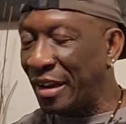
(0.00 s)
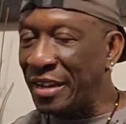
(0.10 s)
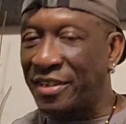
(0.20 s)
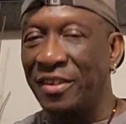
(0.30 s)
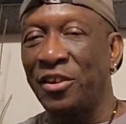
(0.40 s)

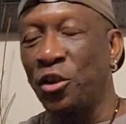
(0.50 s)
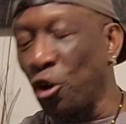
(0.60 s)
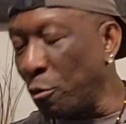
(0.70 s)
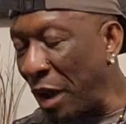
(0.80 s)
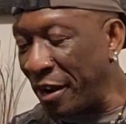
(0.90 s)
Listen,
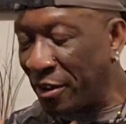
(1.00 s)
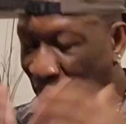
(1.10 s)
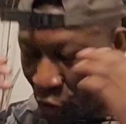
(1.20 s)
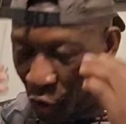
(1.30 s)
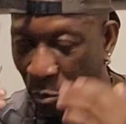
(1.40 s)
your mind
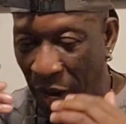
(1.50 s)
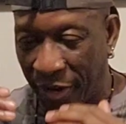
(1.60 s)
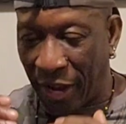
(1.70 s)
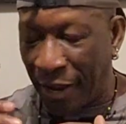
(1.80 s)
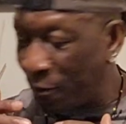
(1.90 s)
is your
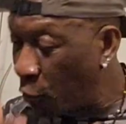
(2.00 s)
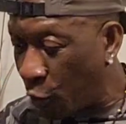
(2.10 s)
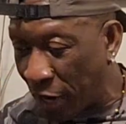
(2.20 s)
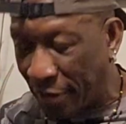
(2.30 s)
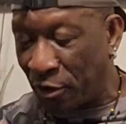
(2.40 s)
mind. I
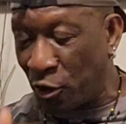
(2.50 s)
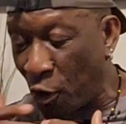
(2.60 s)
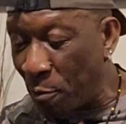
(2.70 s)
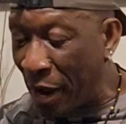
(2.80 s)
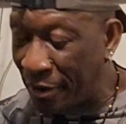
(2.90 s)
know that.
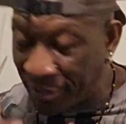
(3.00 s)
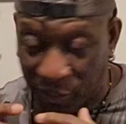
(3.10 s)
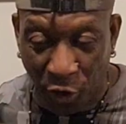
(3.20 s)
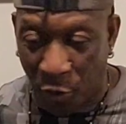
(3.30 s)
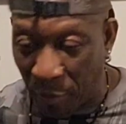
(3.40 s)
Your mind is
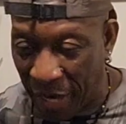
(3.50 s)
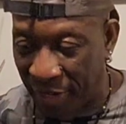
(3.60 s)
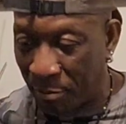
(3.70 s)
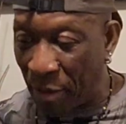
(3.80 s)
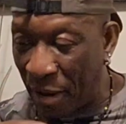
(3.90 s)
your
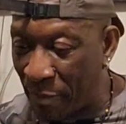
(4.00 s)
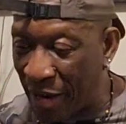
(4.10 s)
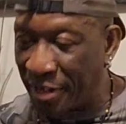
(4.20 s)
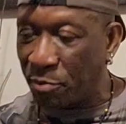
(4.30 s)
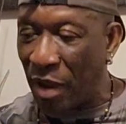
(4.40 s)
mind. My
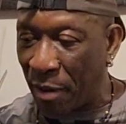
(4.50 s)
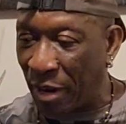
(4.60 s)
mind is my